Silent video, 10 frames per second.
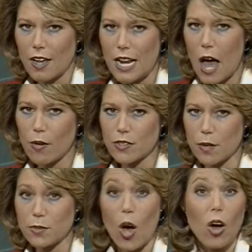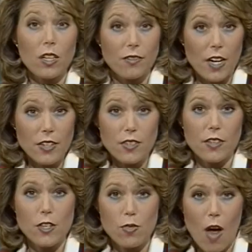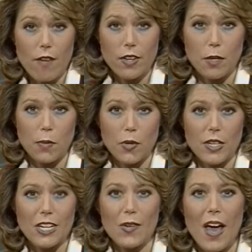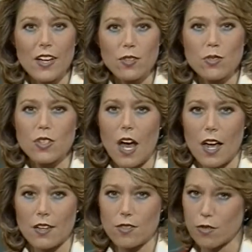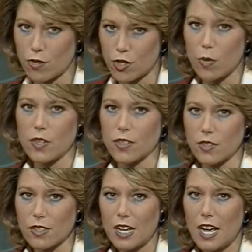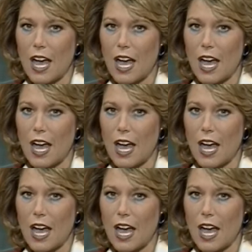Now it's up to all of us in the driving community to exercise those choices.